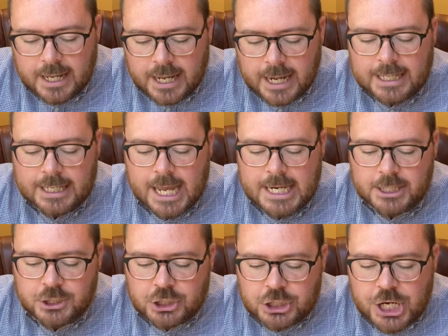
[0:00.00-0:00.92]
and like
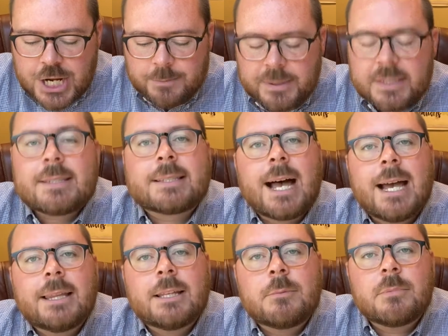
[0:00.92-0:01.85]
a sheep
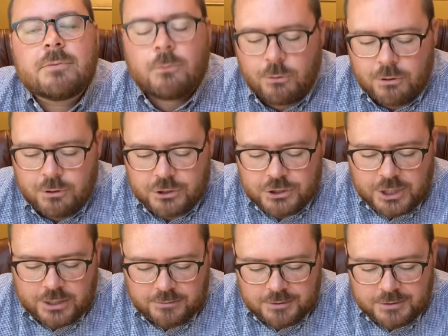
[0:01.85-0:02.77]
silent before her
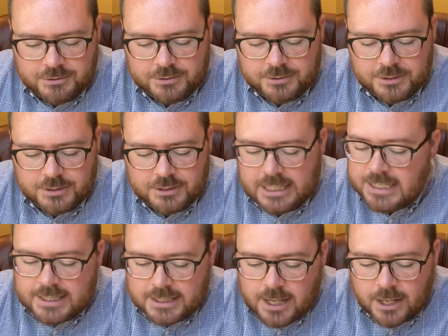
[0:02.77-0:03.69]
shearers. He
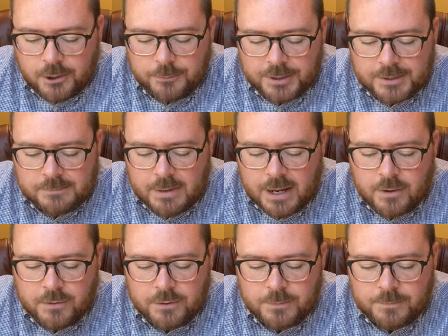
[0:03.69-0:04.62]
did not open his
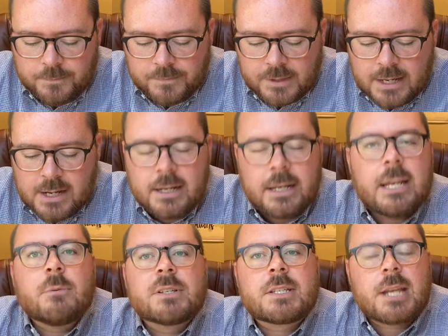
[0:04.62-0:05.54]
mouth.
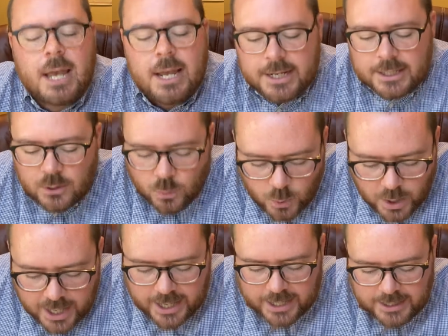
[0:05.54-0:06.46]
He was taken
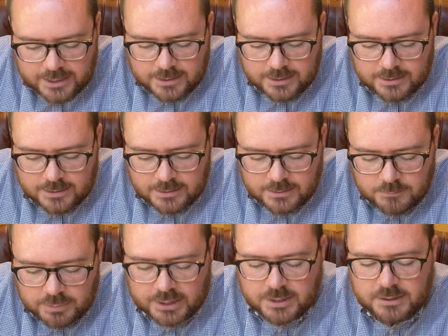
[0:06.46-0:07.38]
away
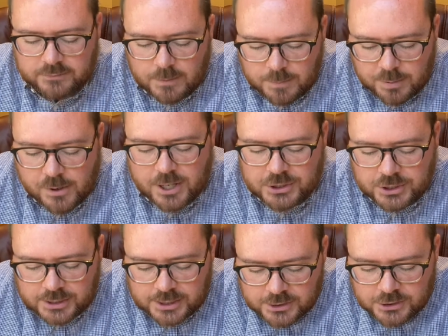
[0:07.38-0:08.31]
because of
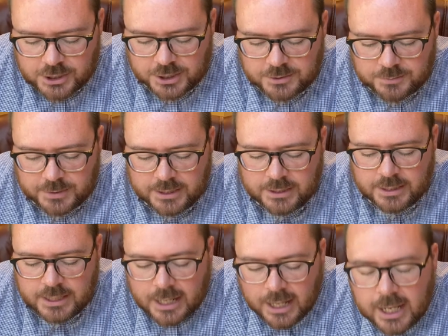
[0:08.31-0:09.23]
oppression and judgment.
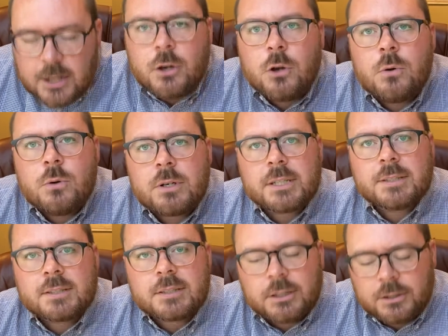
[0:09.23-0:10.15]
And who
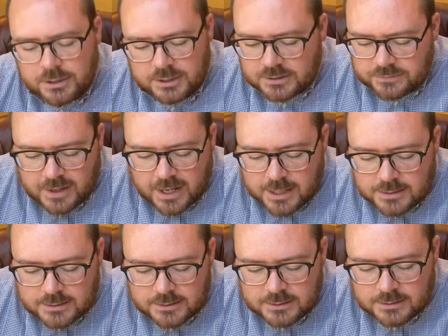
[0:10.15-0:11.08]
considered his
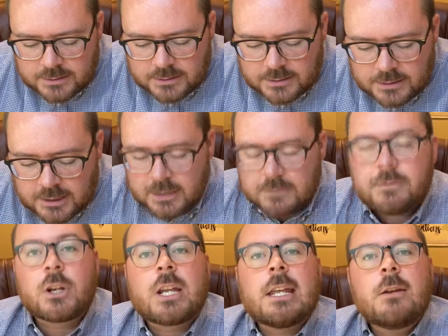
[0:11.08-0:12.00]
fate?
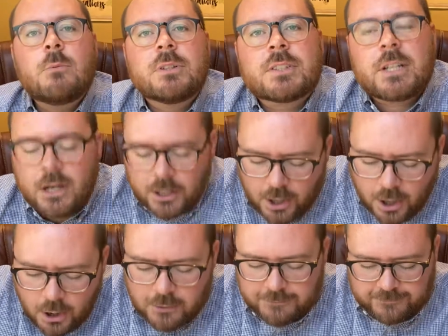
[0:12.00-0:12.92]
For he was cut
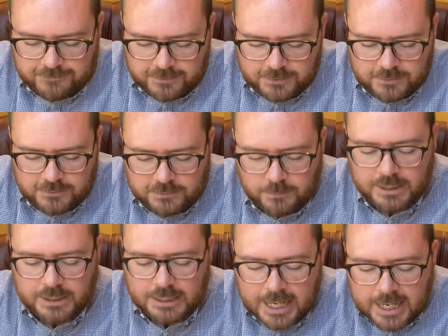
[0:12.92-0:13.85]
off from
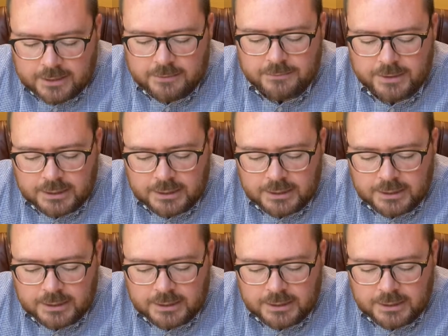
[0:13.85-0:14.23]
the land of the